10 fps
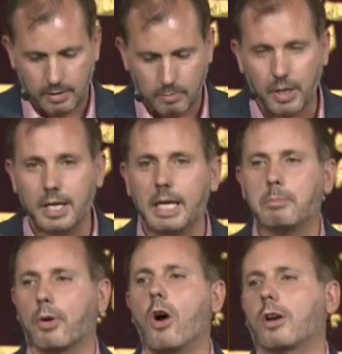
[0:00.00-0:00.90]
But he
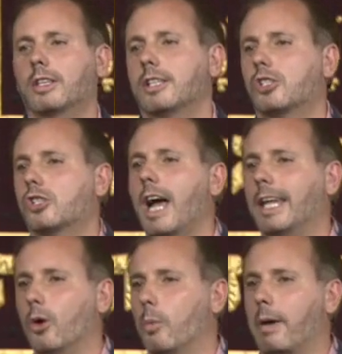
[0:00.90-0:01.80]
broke the
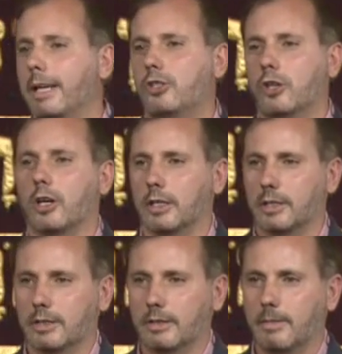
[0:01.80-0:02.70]
shadow picture.
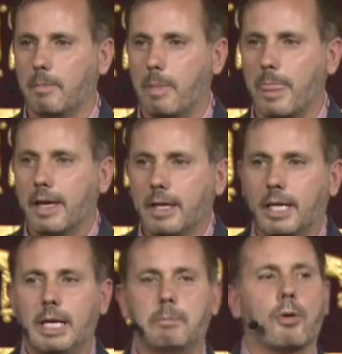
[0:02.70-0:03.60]

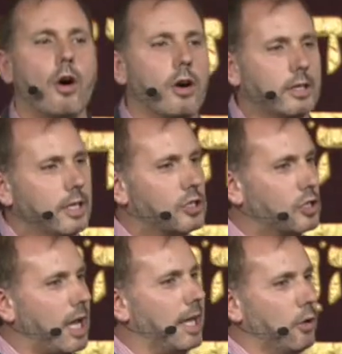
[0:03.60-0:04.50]
He broke the
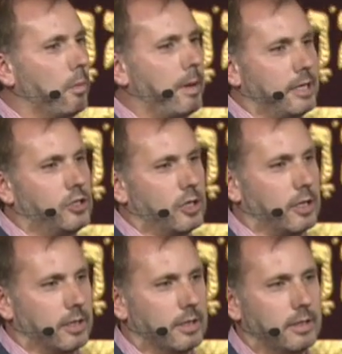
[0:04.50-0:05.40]
shadow
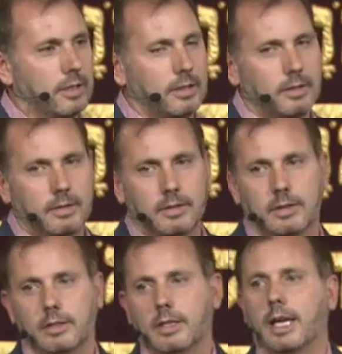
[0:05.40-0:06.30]
picture.
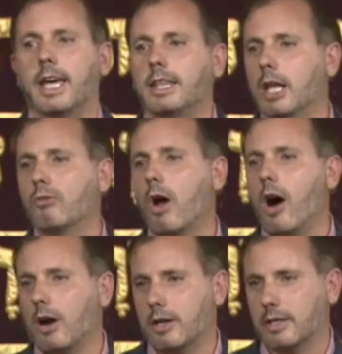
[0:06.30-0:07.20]
Hit the
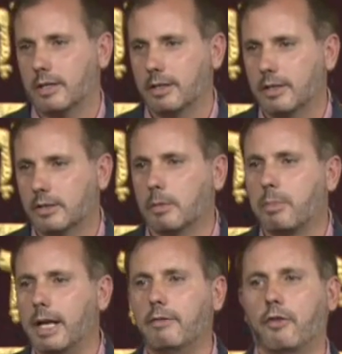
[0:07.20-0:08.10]
rock to
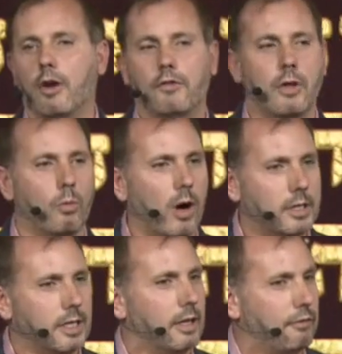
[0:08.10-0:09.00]
bring forth the
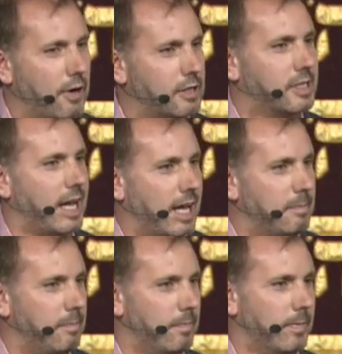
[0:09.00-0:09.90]
water the first time.